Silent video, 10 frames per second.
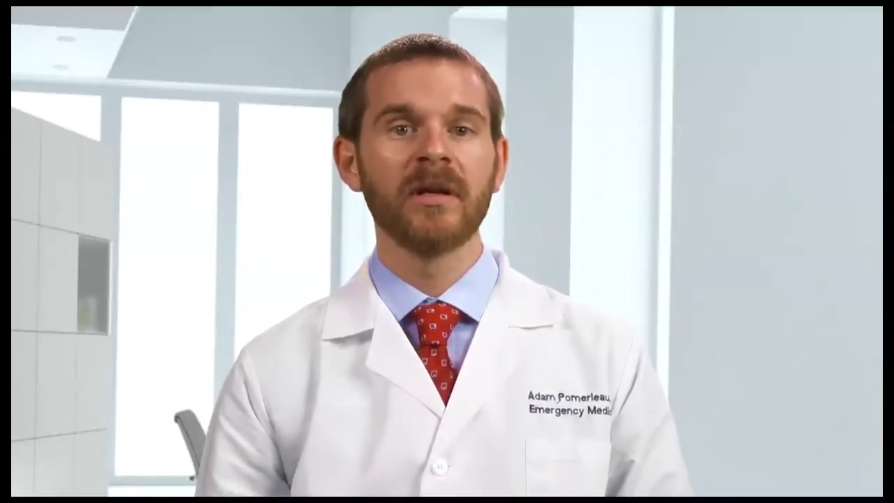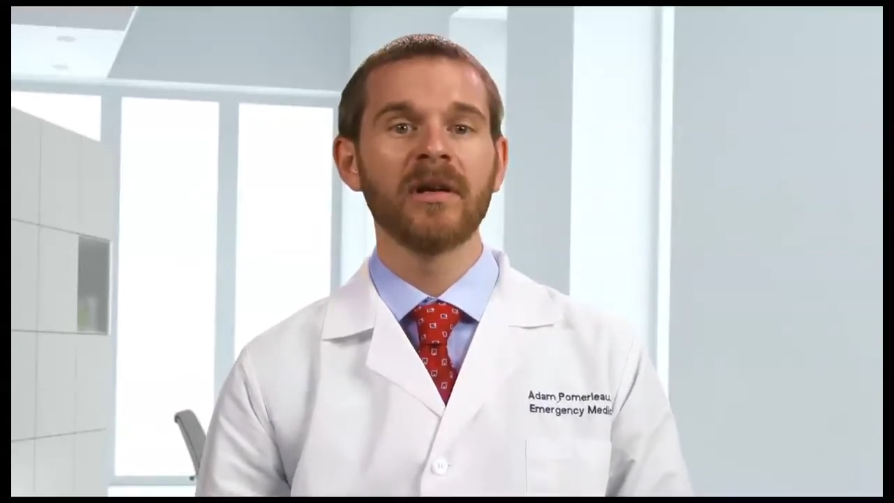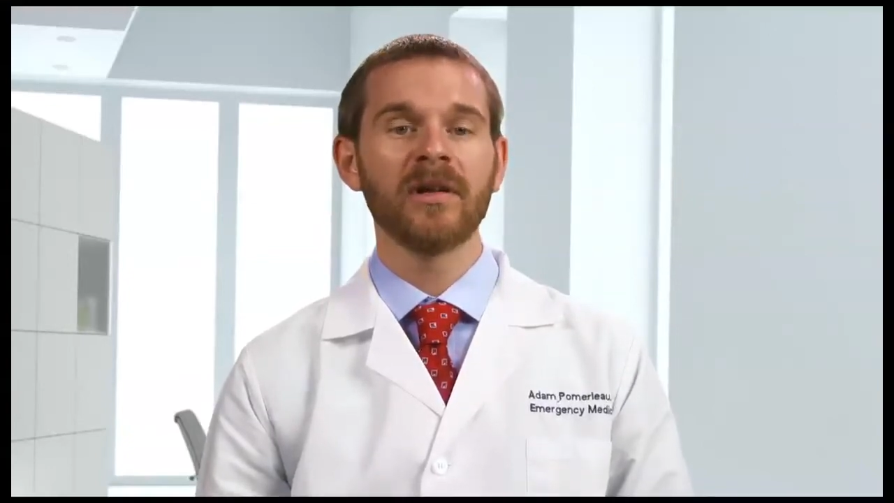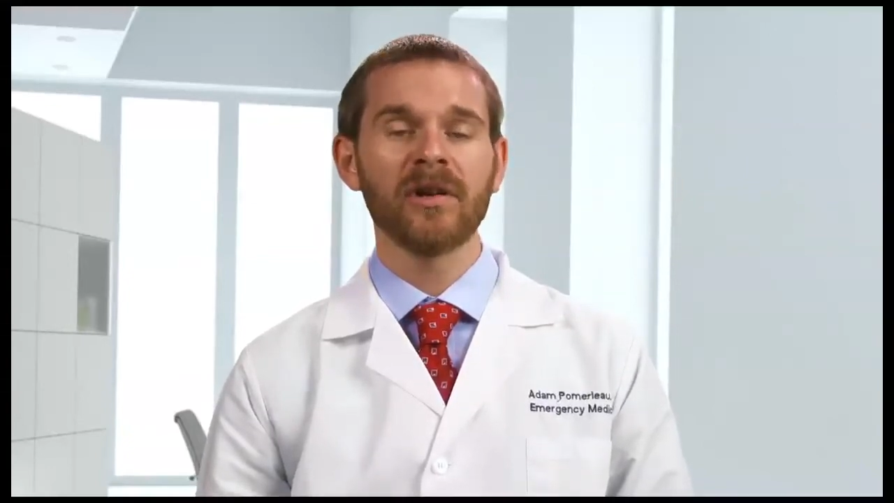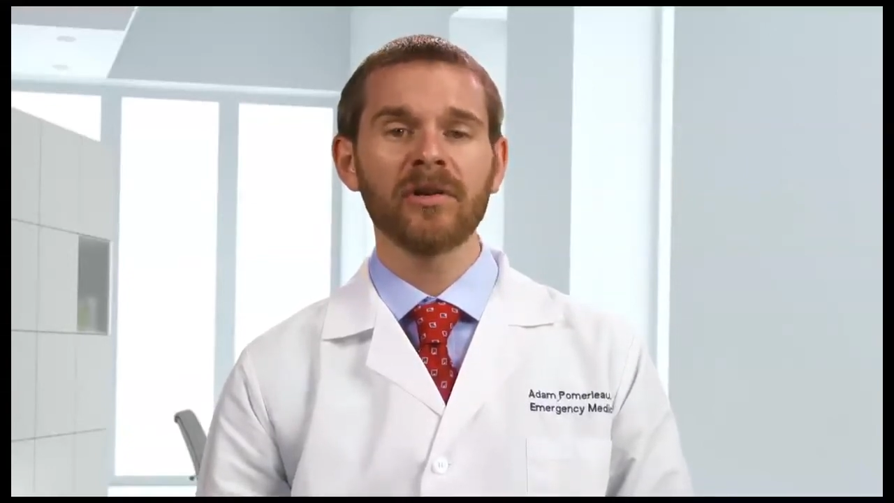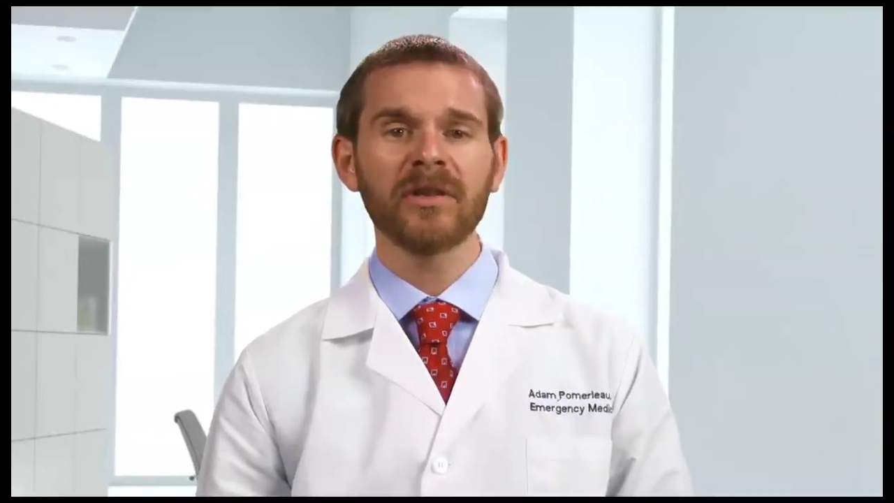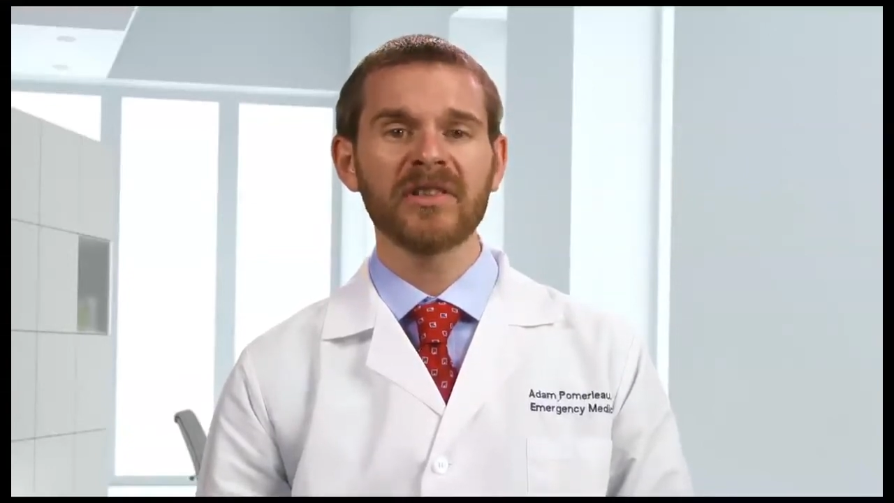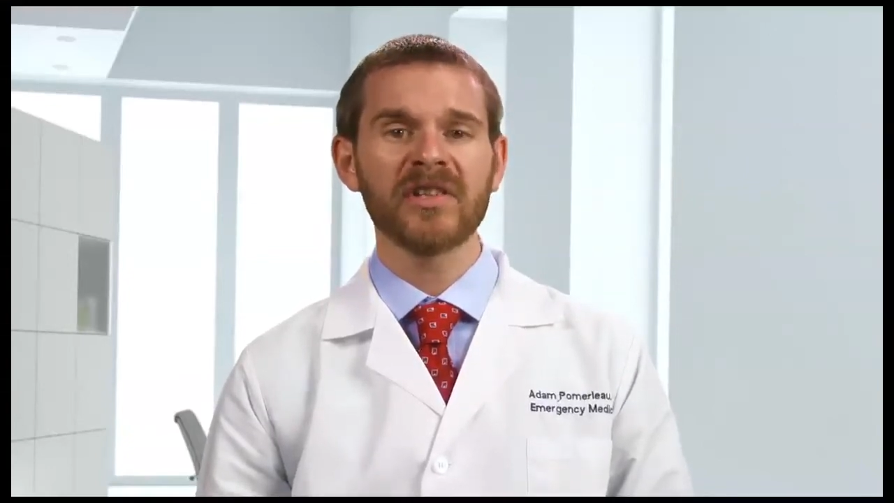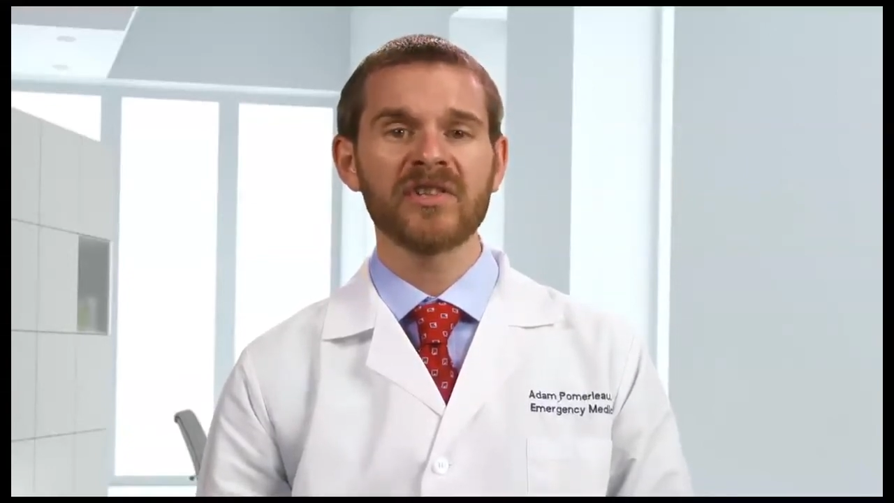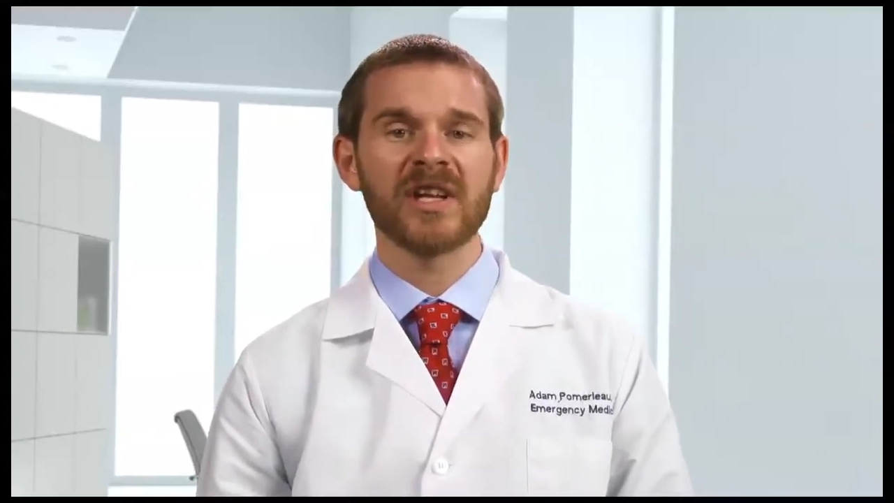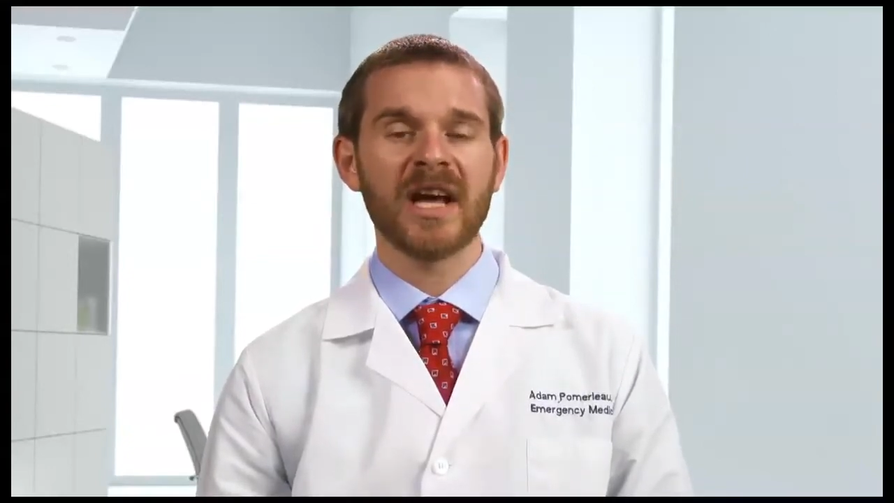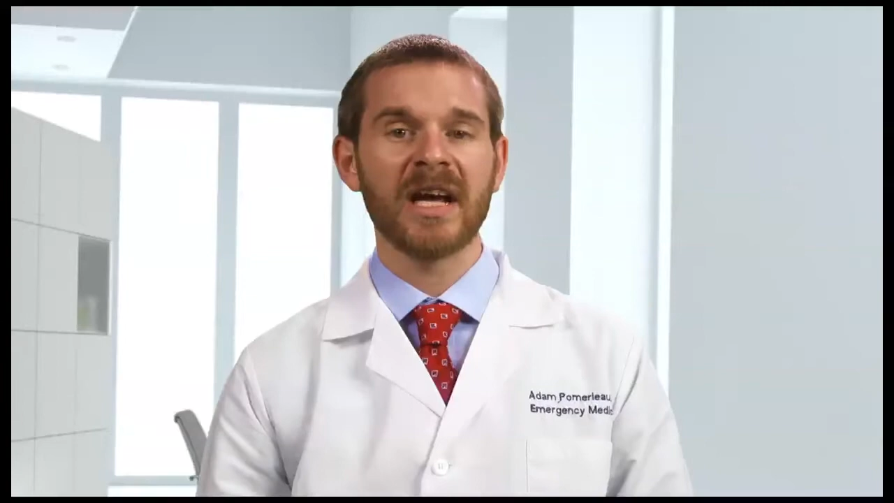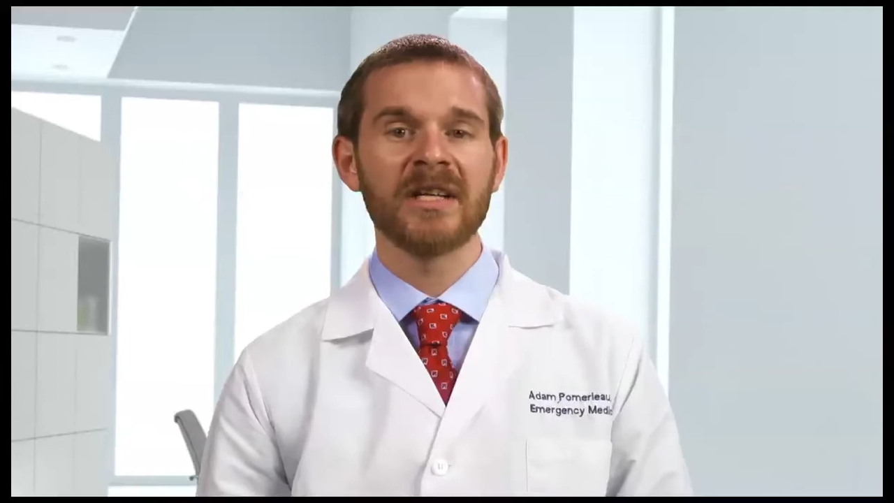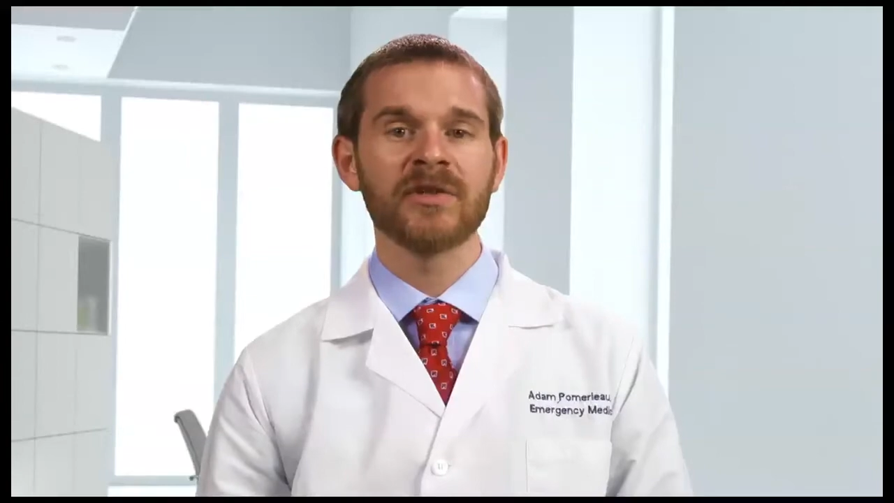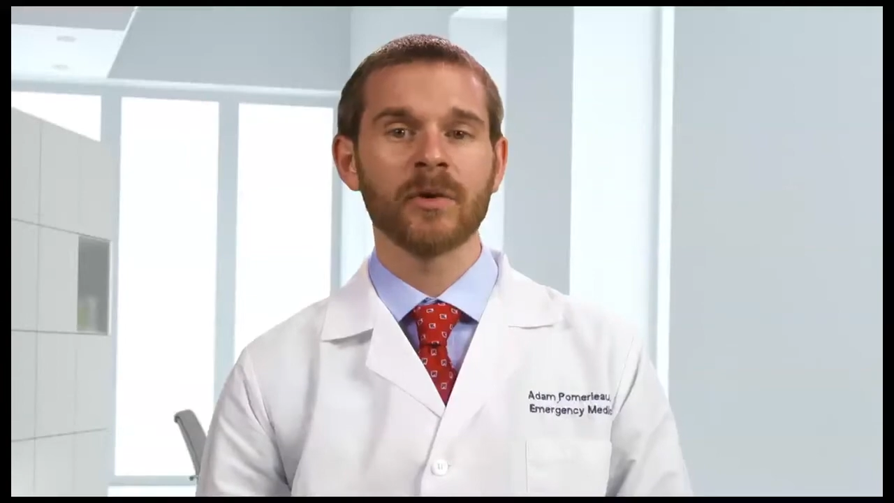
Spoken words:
Clinical decision guides,